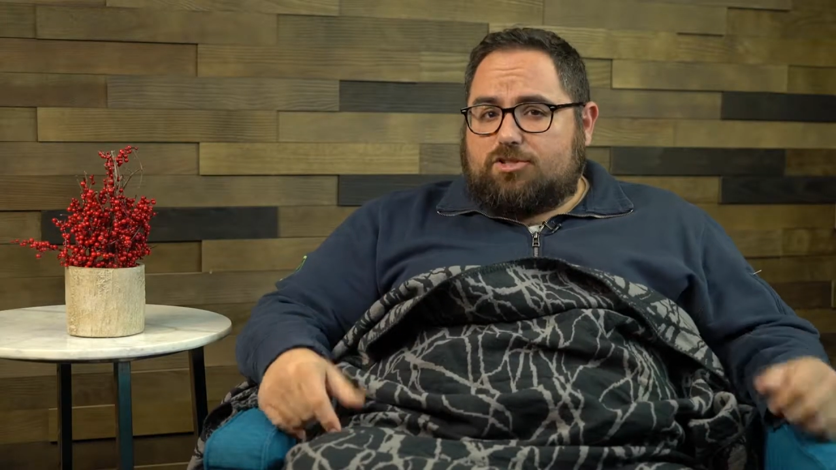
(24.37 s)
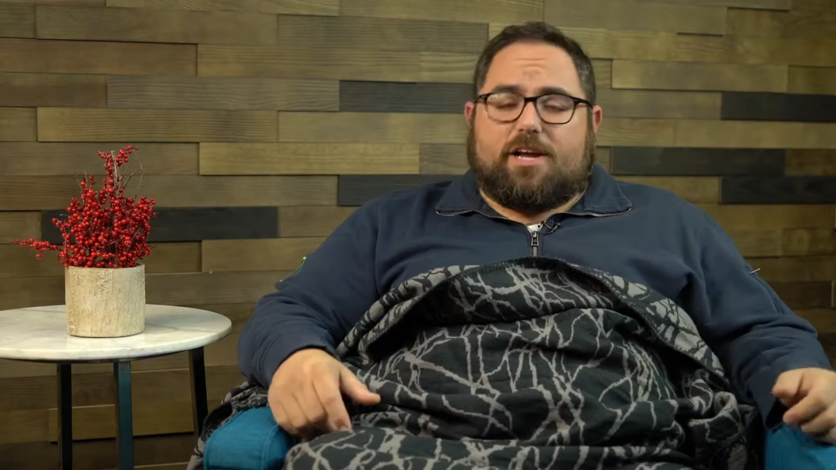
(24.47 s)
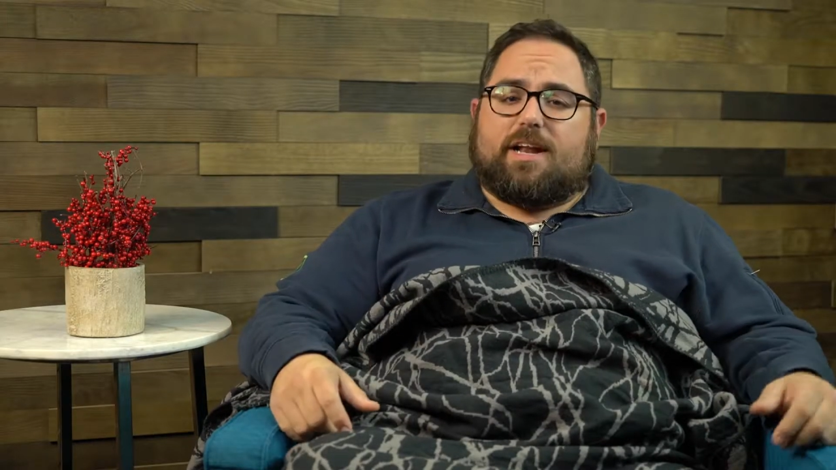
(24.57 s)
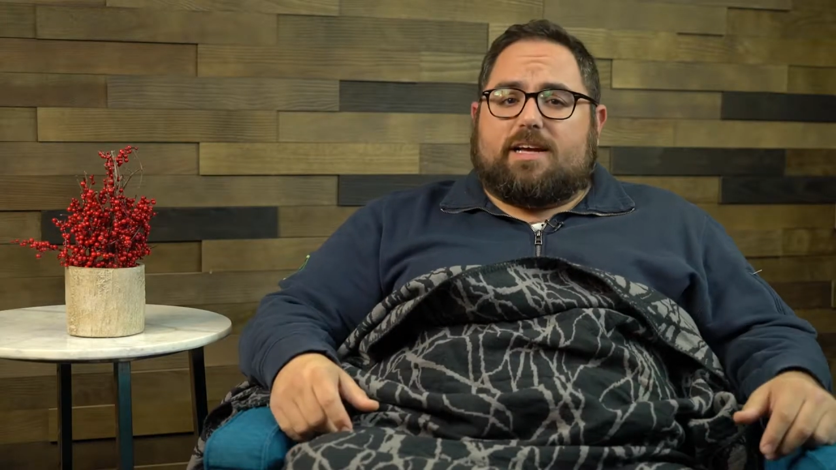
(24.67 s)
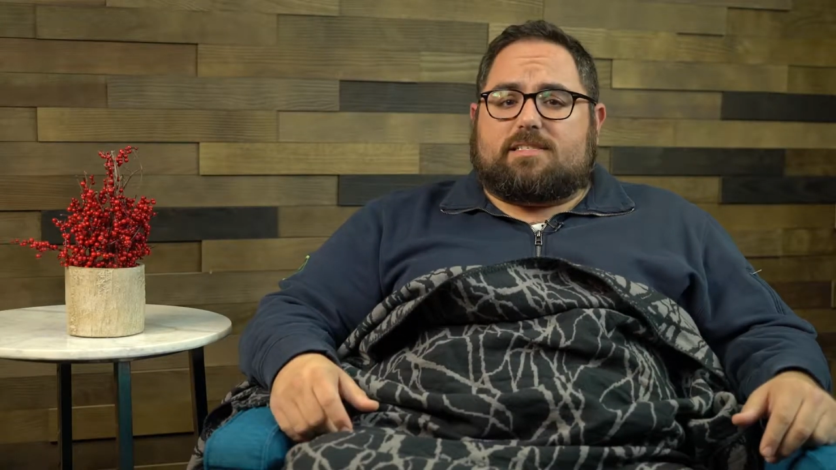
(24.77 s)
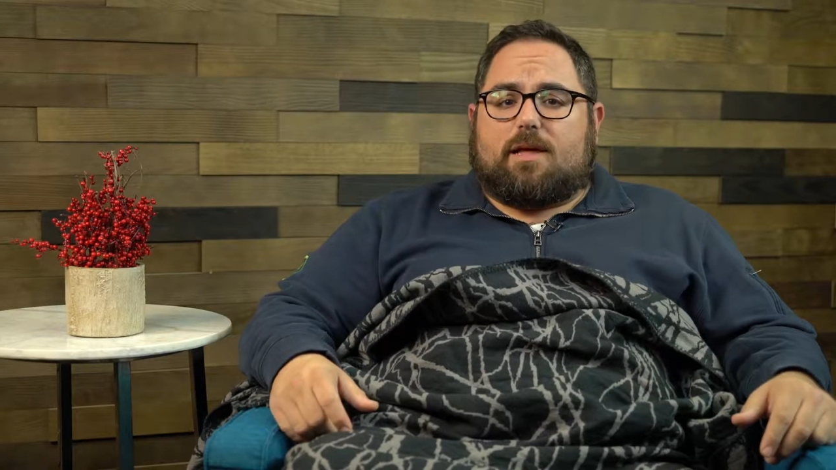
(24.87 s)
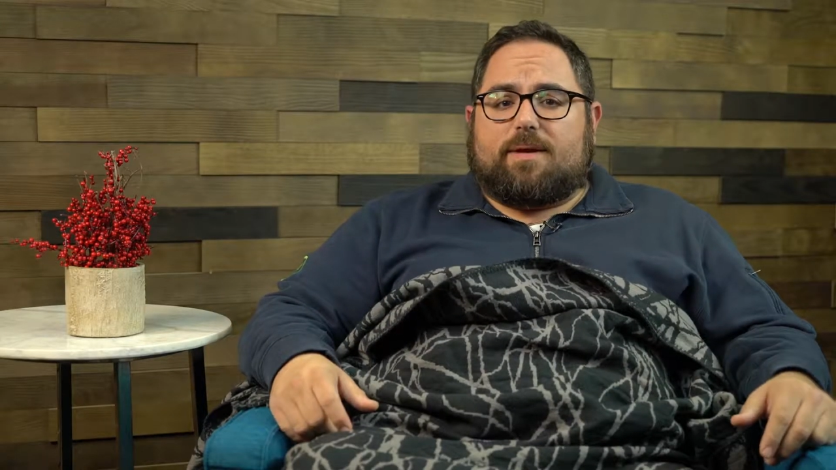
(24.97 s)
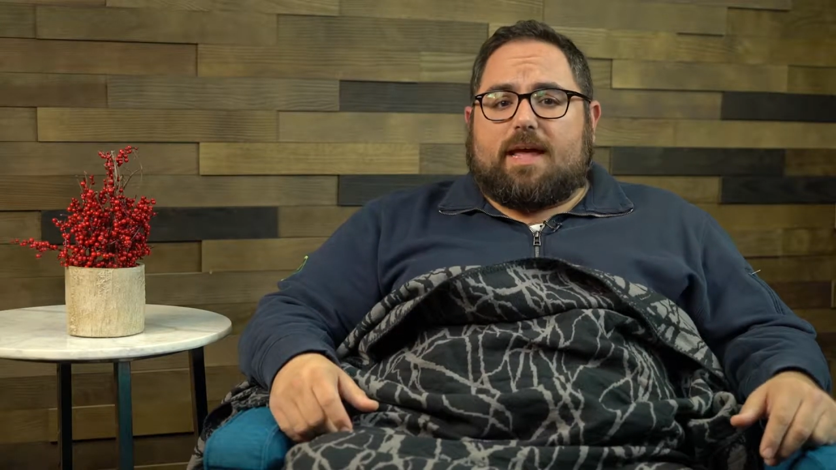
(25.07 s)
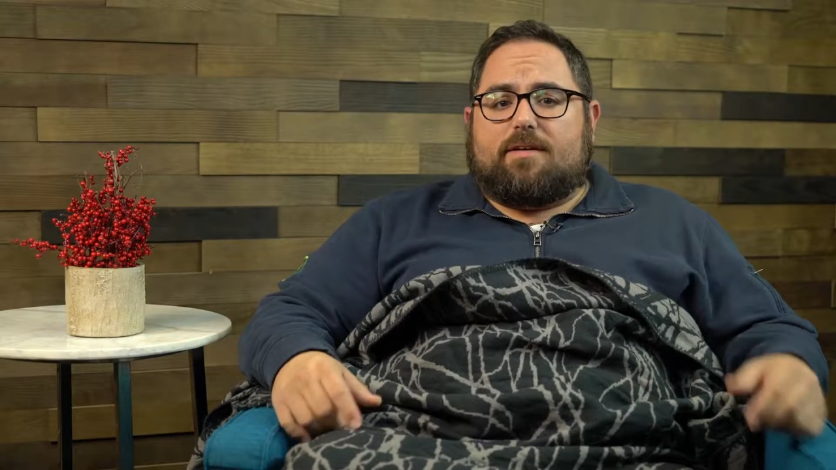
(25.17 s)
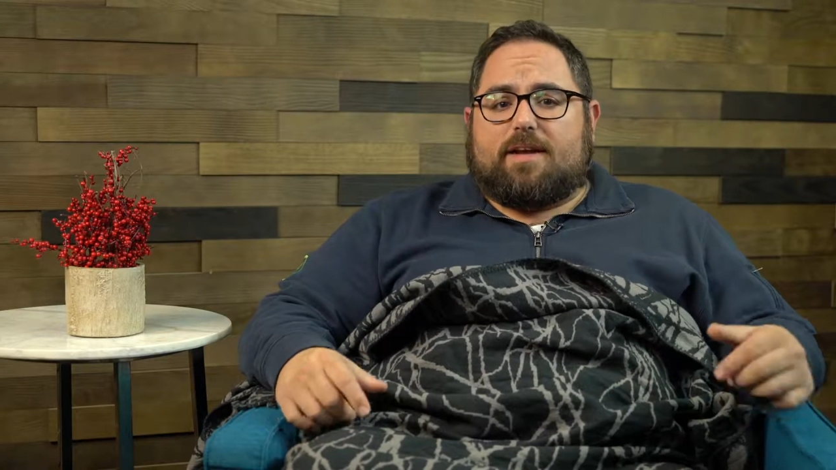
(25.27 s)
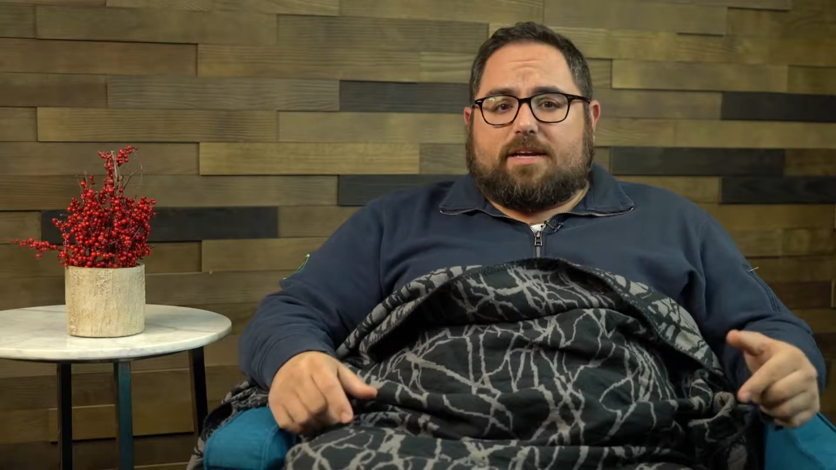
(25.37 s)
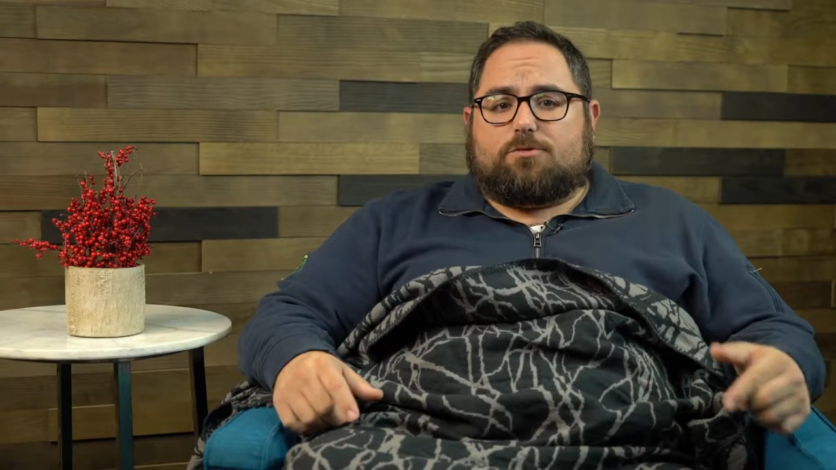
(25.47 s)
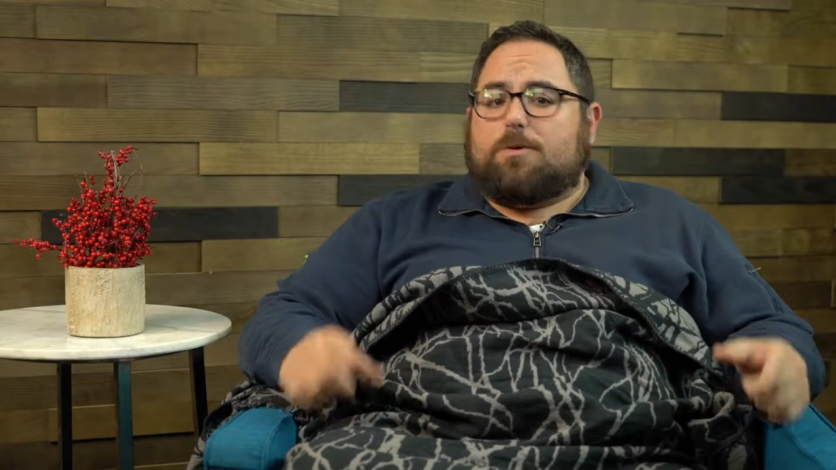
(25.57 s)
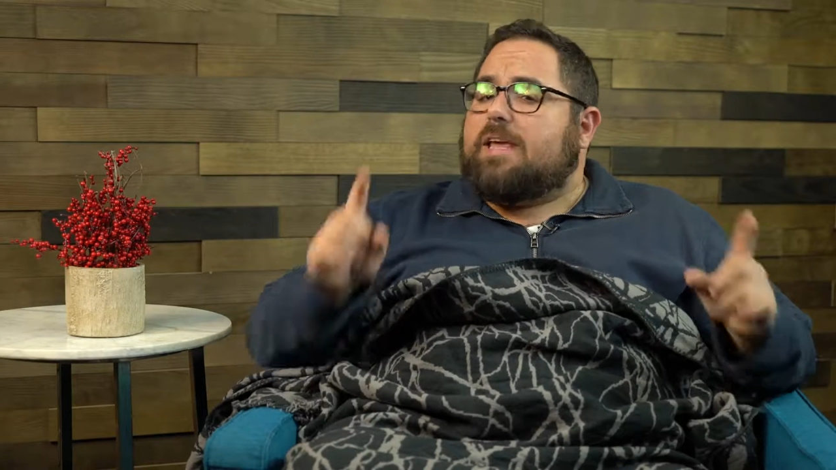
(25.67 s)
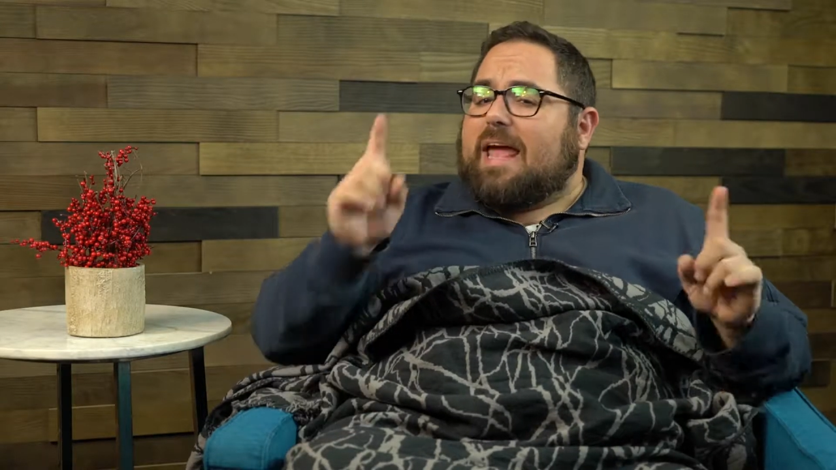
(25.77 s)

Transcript: Jedi is coming out next week,